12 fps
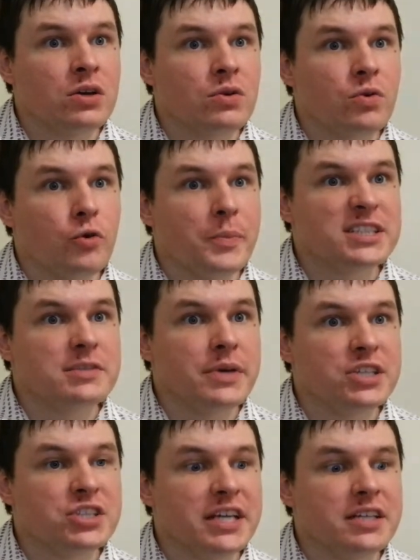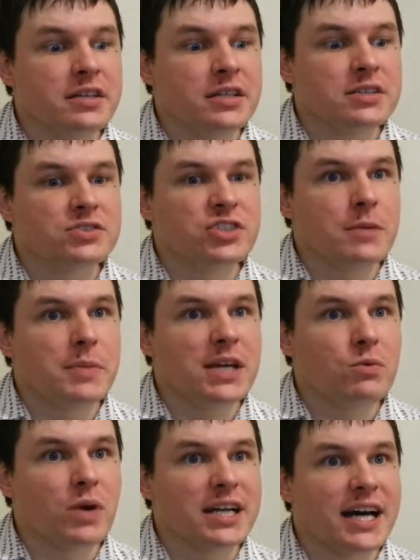or Mitsubishi
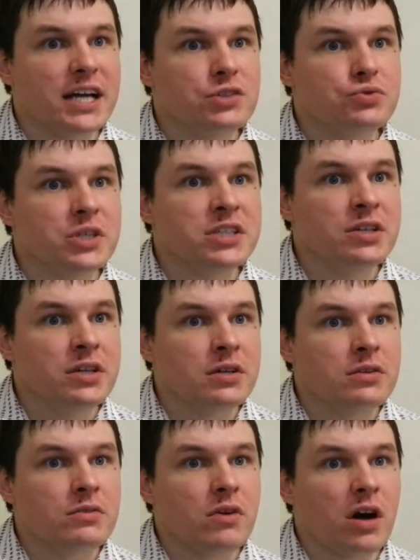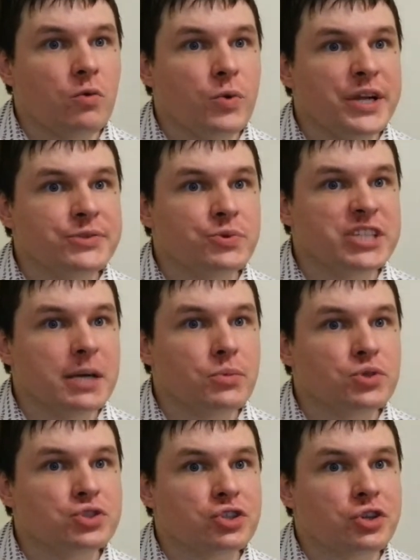CB100, of which
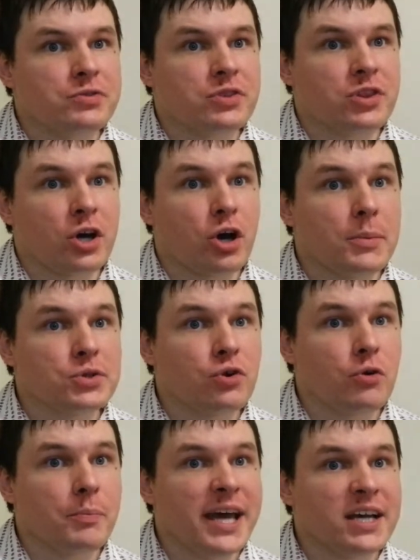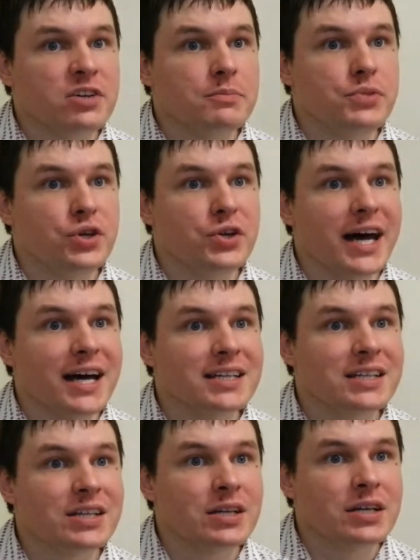resembles the Commodore PET computer.
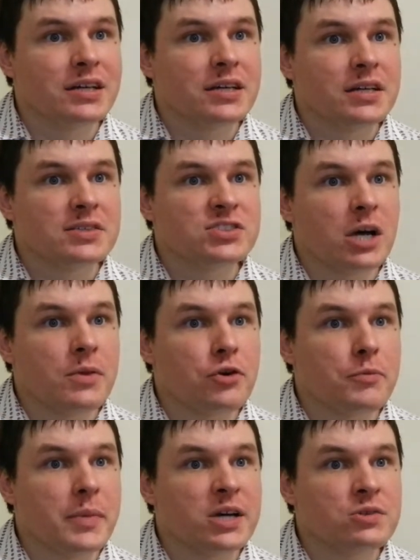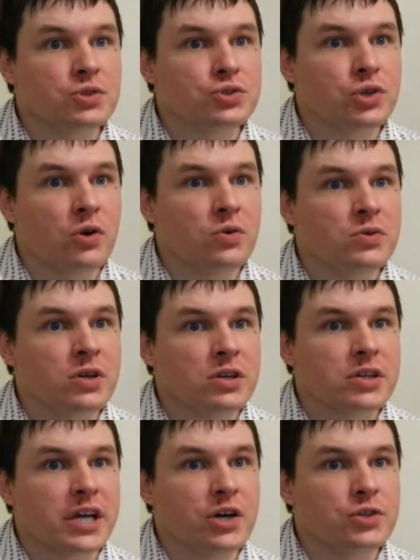Some of the remote control
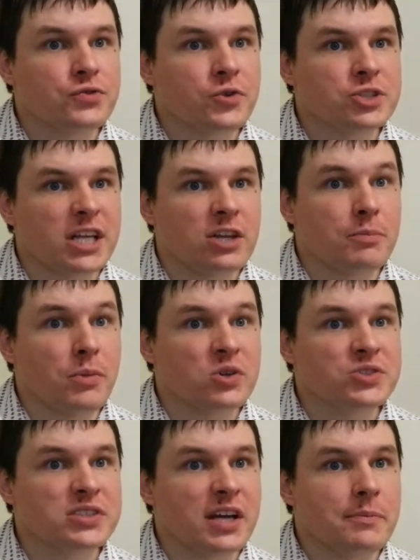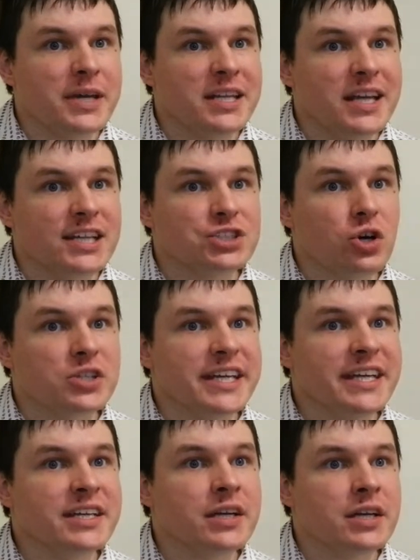codes for set-top boxes are a bit
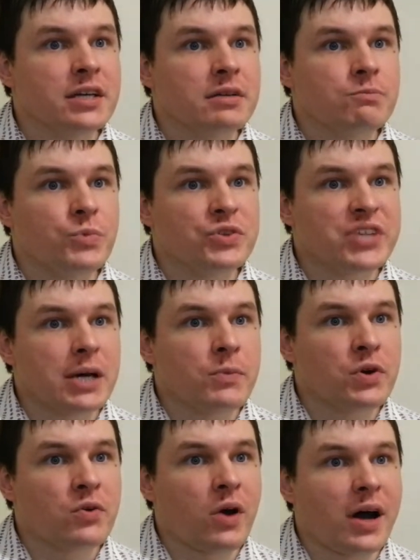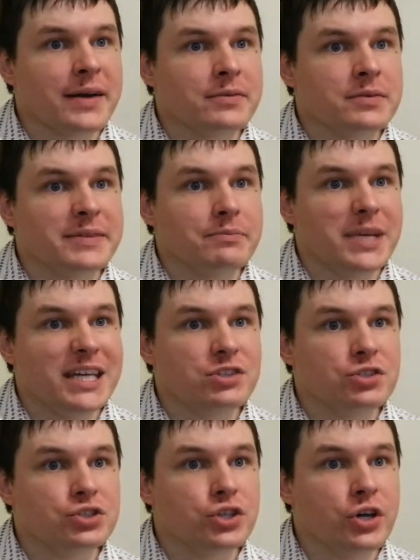exotic, with some requiring me
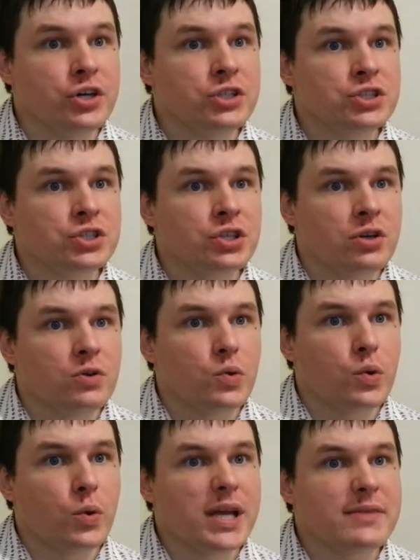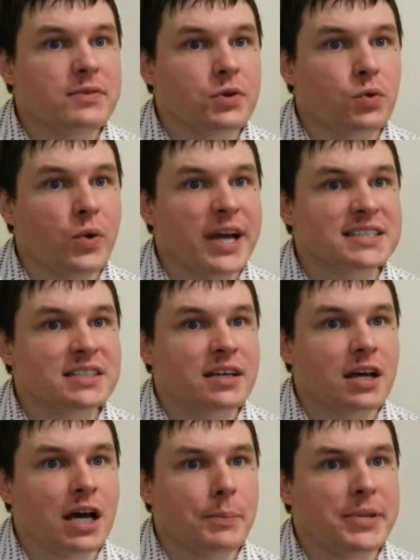to search or even request
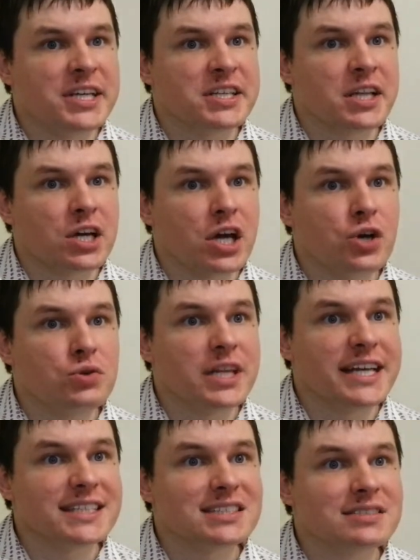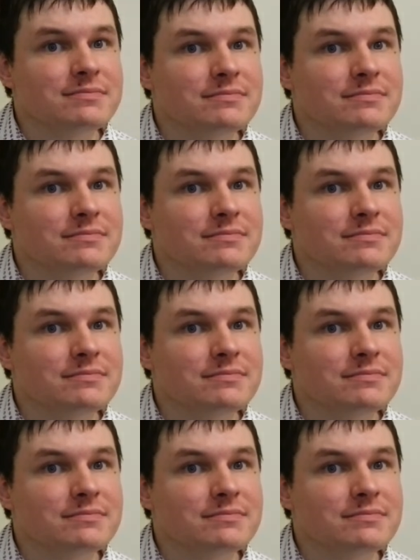a particular code list.